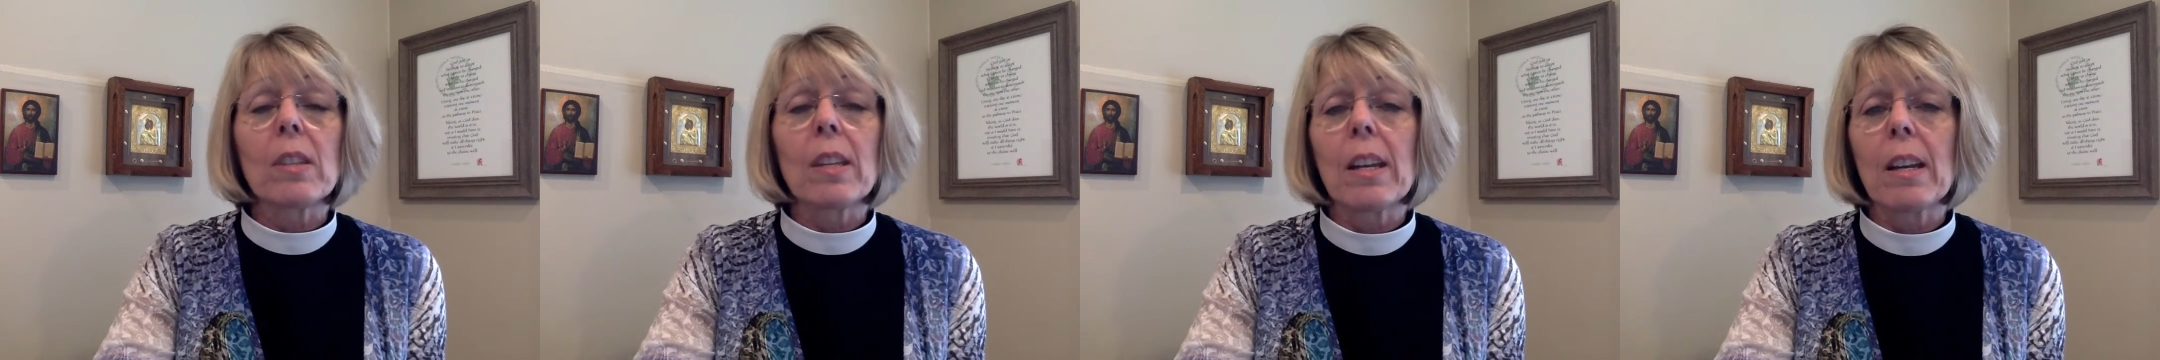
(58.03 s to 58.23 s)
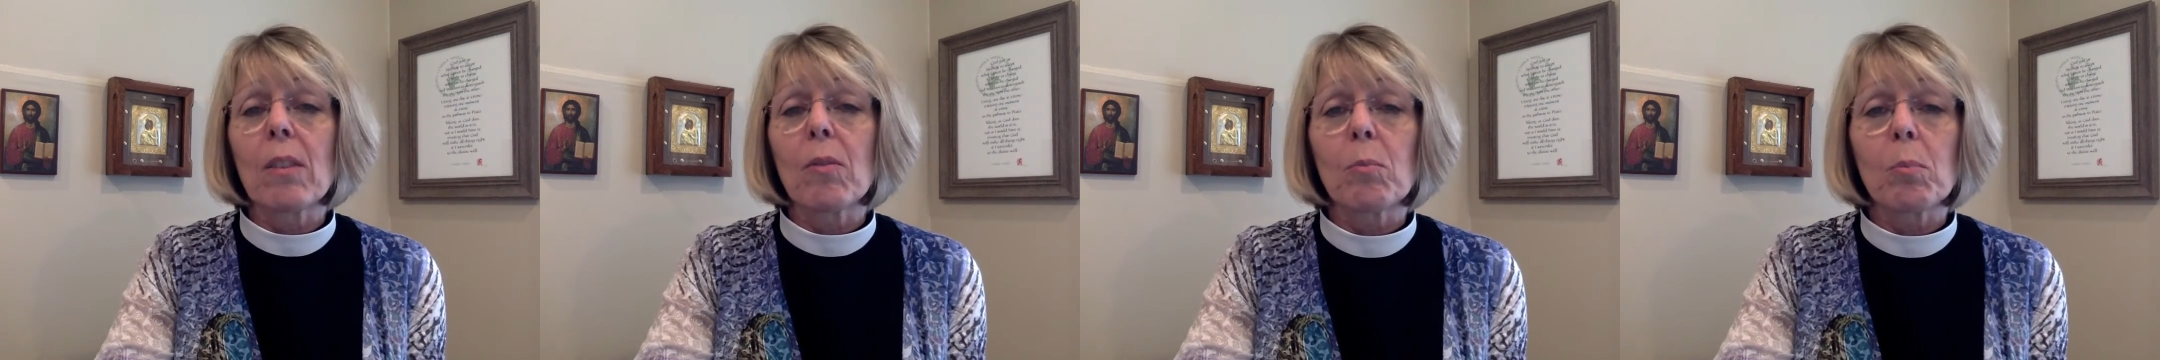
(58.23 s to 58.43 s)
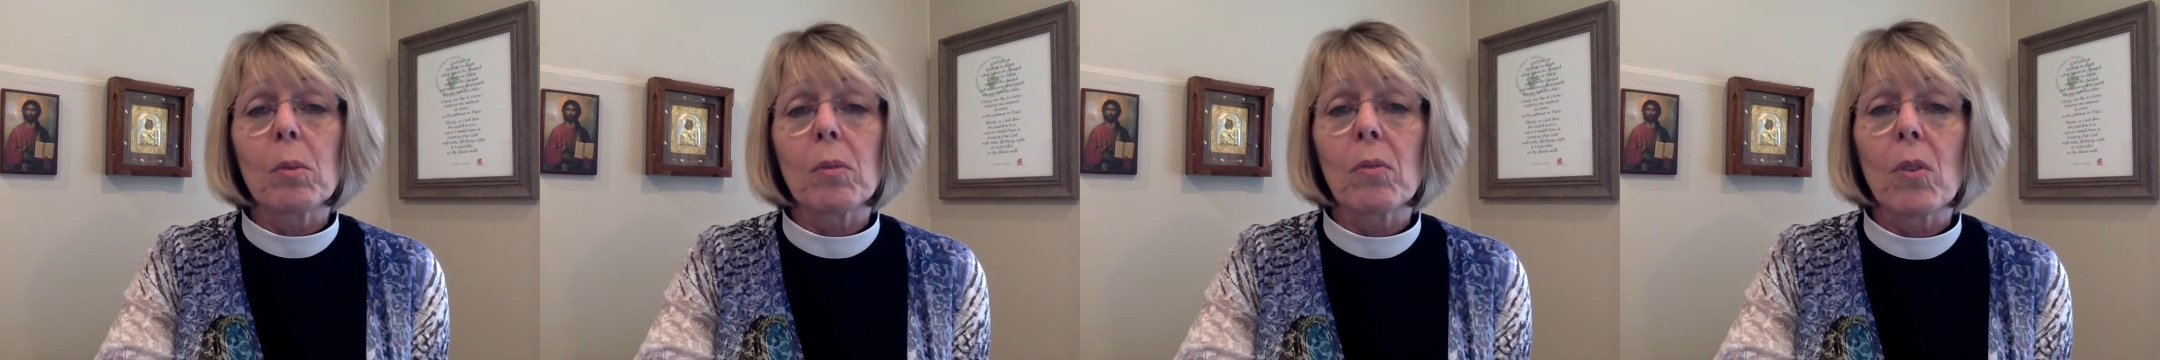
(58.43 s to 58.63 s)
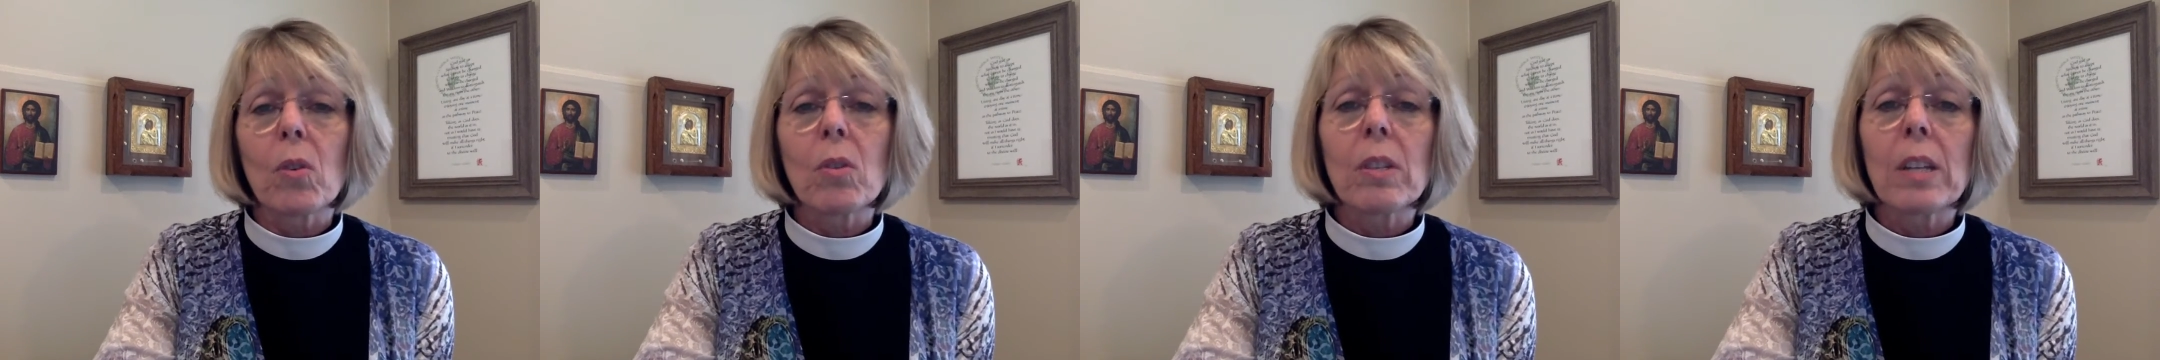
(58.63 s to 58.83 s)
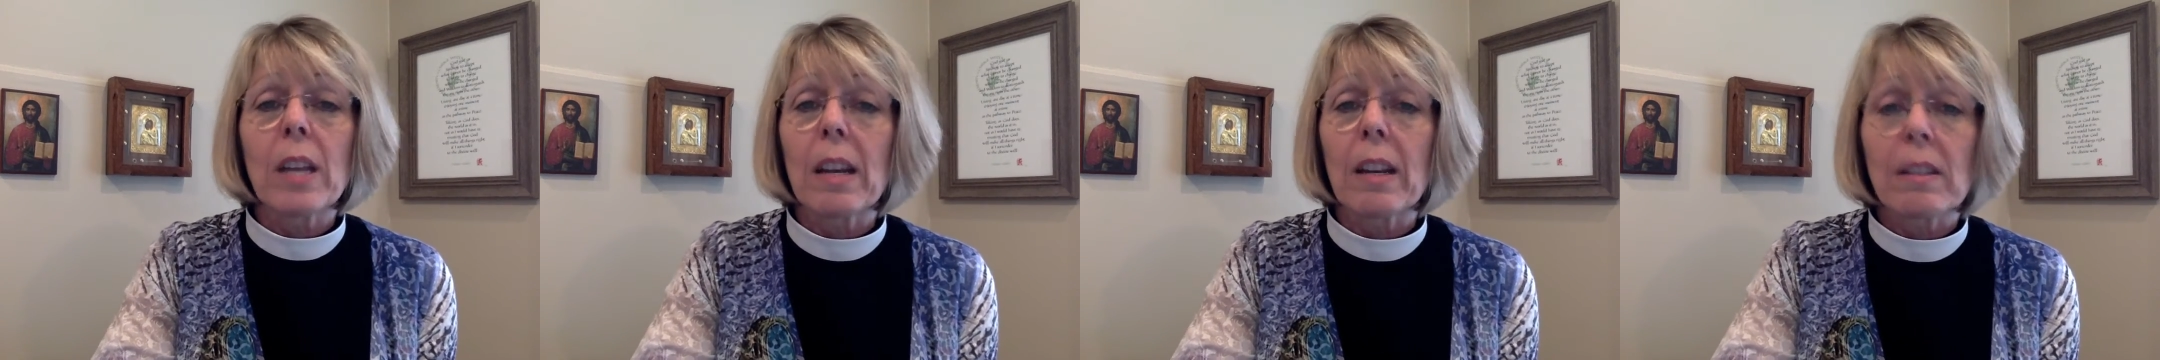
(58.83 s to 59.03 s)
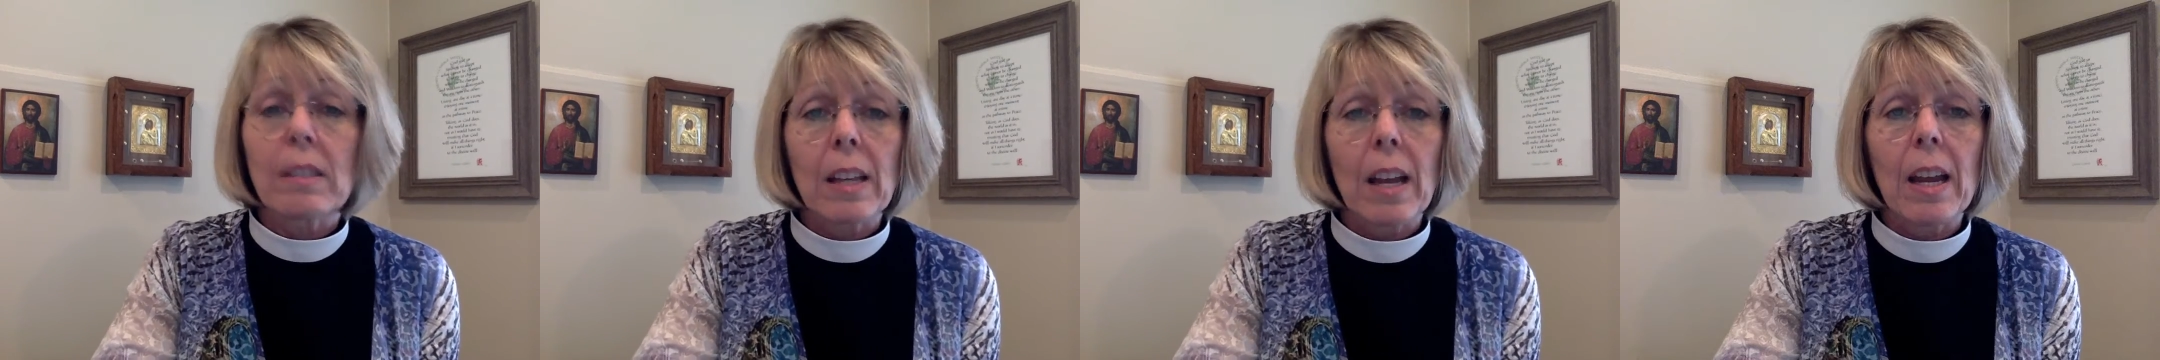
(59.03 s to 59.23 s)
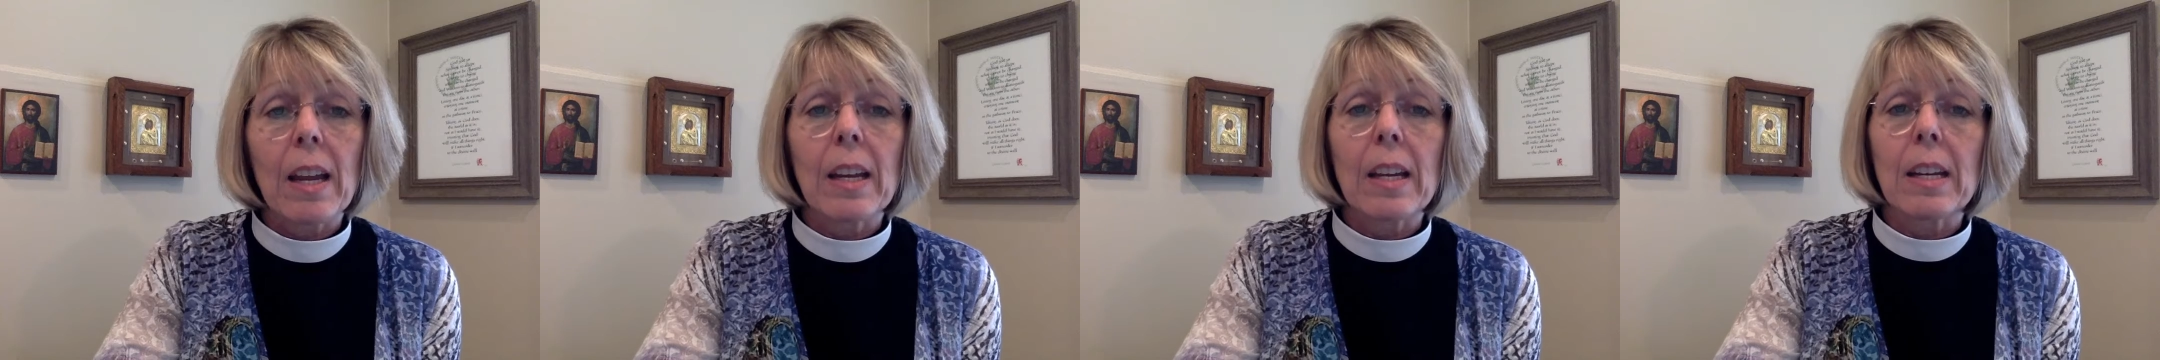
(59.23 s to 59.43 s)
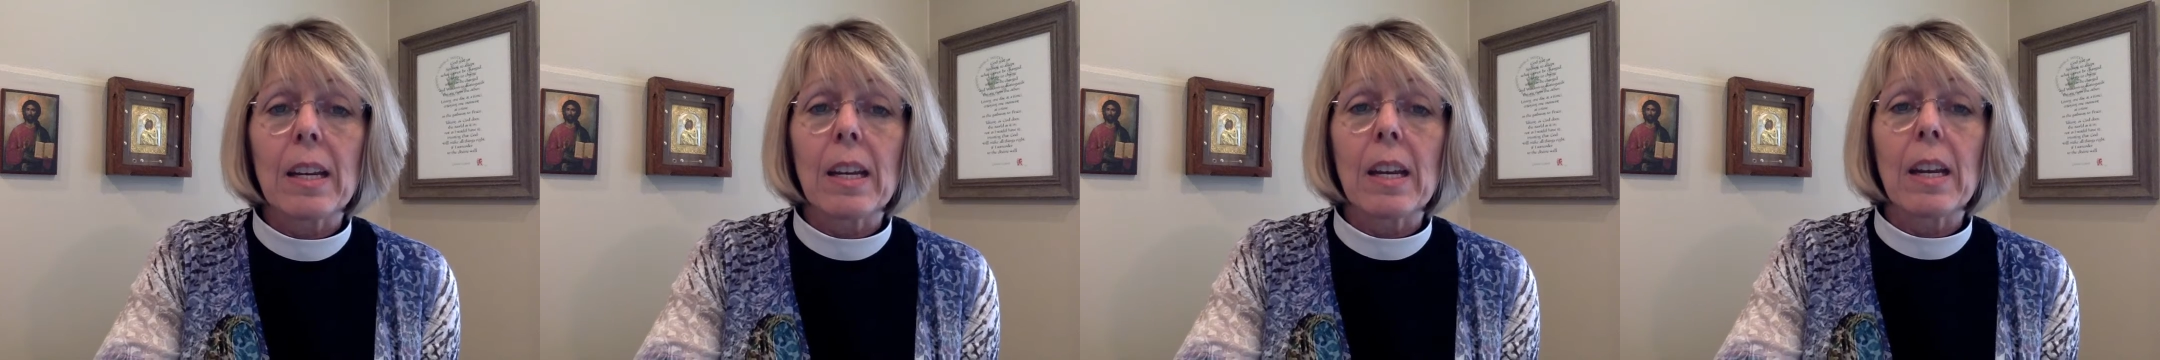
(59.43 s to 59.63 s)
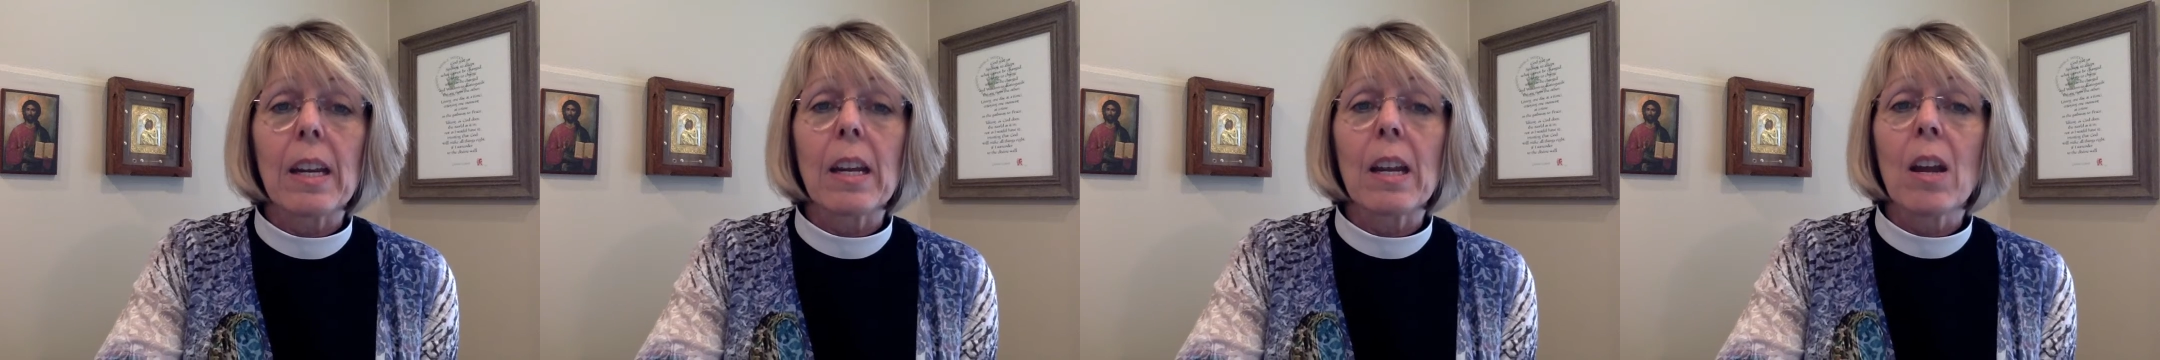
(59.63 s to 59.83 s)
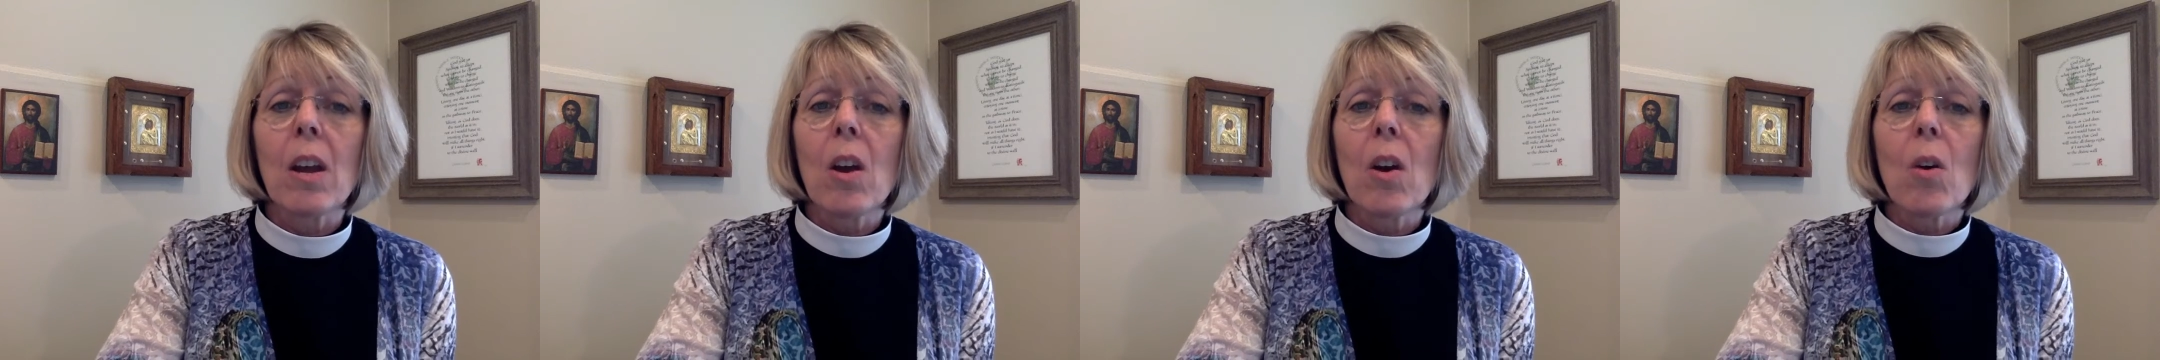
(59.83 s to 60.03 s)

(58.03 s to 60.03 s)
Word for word: that have provoked anxiety